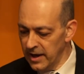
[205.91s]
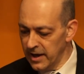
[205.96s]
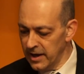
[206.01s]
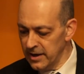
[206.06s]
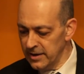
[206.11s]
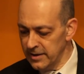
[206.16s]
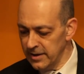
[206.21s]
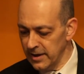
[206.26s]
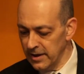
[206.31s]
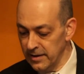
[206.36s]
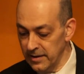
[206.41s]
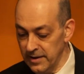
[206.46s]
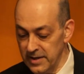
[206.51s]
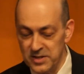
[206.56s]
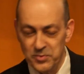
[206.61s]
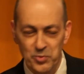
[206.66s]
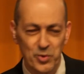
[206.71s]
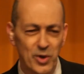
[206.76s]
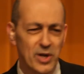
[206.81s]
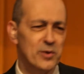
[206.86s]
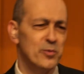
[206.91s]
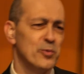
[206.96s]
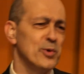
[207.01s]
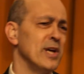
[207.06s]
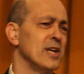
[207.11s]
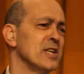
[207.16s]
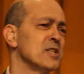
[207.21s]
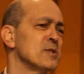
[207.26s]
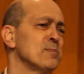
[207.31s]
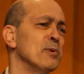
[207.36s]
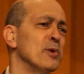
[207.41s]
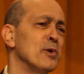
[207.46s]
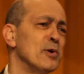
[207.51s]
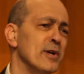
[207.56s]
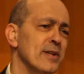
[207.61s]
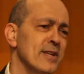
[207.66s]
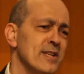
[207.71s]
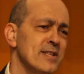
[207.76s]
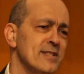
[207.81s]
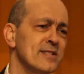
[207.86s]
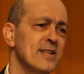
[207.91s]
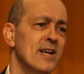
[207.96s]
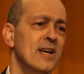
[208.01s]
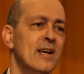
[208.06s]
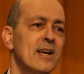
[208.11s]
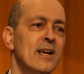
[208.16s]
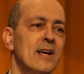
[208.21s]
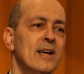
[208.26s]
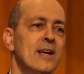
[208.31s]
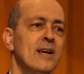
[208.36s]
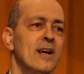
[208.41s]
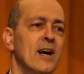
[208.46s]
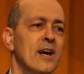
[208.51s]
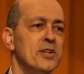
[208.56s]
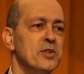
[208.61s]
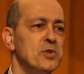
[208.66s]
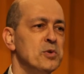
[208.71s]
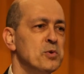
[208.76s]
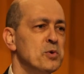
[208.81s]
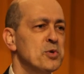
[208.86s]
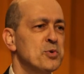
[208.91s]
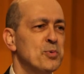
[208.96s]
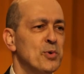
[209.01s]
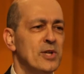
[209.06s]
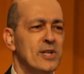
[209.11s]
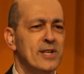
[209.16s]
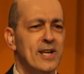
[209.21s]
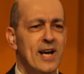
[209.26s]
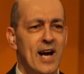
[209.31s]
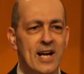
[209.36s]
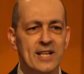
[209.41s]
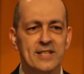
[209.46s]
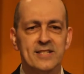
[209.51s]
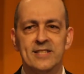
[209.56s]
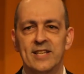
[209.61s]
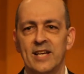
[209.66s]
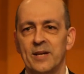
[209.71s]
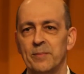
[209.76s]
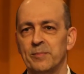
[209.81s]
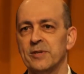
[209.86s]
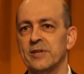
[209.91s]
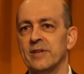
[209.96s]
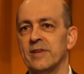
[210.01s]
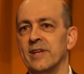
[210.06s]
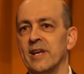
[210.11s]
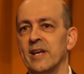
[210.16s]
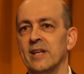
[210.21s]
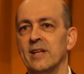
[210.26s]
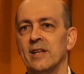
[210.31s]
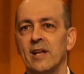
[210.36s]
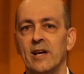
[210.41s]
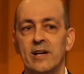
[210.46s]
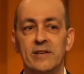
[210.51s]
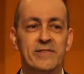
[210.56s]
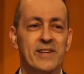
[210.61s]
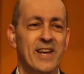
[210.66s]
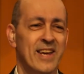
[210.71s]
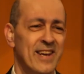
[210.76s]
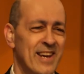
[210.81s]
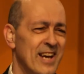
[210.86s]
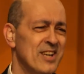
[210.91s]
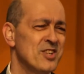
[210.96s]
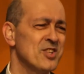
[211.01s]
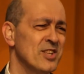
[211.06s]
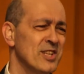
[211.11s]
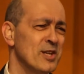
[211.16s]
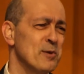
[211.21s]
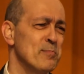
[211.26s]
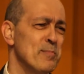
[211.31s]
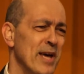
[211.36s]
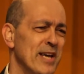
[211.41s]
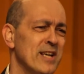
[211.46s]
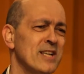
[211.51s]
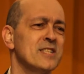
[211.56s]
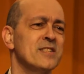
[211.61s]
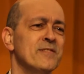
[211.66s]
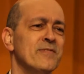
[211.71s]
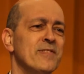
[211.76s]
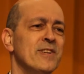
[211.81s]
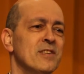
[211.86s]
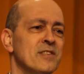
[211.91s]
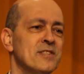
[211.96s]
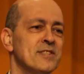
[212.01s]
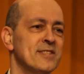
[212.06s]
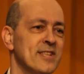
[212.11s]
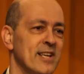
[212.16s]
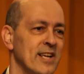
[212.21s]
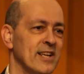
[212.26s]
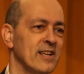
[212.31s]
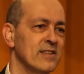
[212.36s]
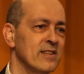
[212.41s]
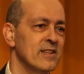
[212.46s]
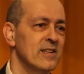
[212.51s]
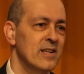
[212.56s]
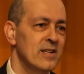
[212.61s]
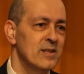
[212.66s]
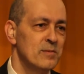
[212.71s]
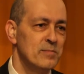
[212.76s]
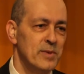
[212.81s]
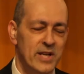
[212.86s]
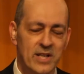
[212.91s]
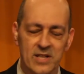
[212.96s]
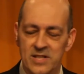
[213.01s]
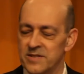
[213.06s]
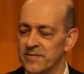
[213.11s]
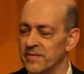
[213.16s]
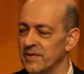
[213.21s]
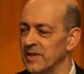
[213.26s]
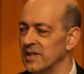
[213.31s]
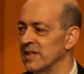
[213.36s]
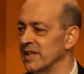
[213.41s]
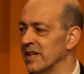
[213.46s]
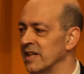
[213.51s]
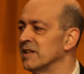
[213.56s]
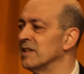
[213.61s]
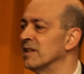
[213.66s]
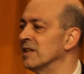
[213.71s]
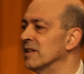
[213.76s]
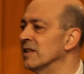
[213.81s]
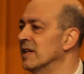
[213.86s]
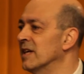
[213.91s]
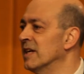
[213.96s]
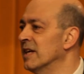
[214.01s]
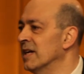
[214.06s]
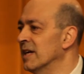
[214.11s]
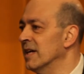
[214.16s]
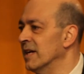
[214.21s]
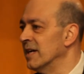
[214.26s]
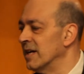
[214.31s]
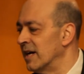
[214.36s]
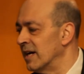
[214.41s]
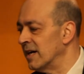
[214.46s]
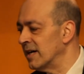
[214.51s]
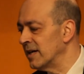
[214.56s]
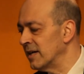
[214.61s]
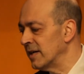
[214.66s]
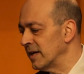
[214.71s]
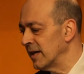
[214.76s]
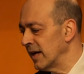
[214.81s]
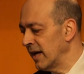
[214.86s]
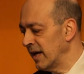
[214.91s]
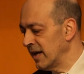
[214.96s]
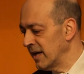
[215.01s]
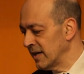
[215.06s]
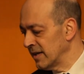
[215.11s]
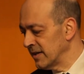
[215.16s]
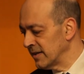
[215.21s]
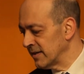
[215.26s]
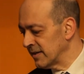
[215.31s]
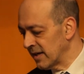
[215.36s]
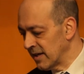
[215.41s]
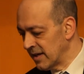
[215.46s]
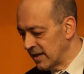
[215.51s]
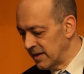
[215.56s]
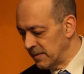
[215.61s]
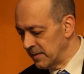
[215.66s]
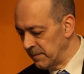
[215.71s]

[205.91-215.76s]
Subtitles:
And in this one we explore this unusual concept that love can actually make us feel sick, make us feel ill, and